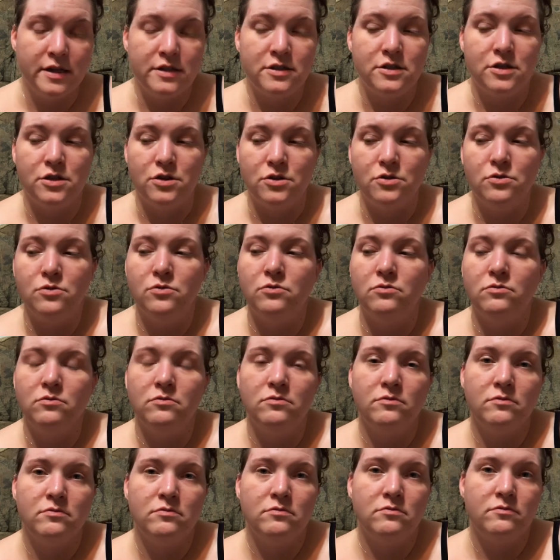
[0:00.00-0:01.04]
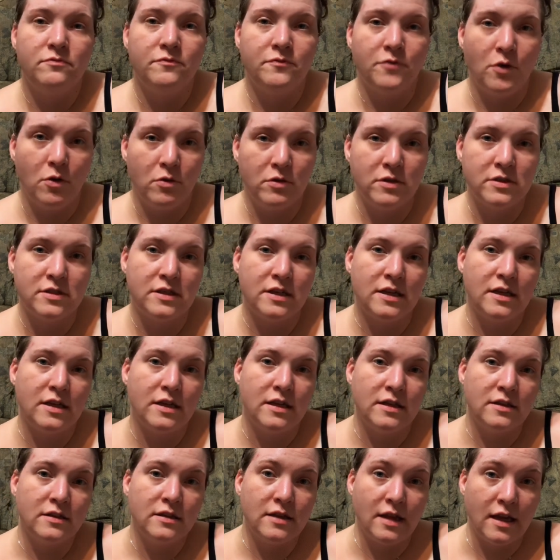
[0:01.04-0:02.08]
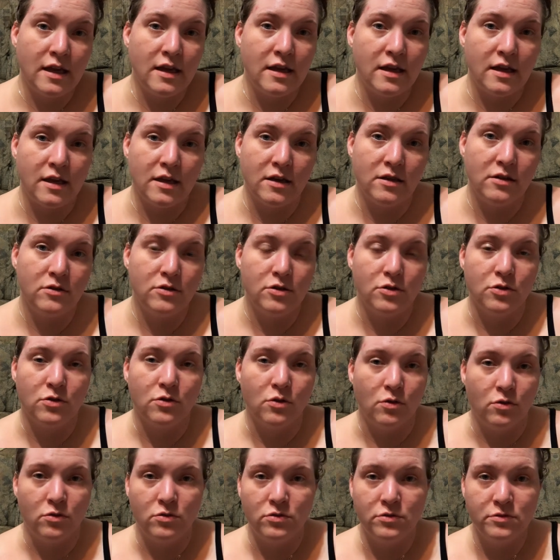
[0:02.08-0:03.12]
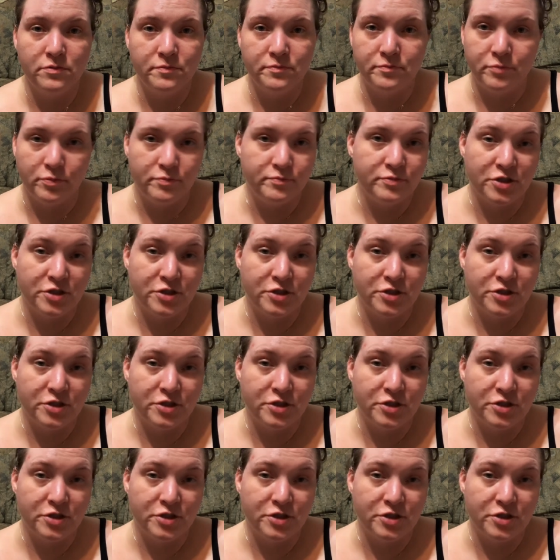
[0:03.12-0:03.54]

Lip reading: It's you focusing and thinking your old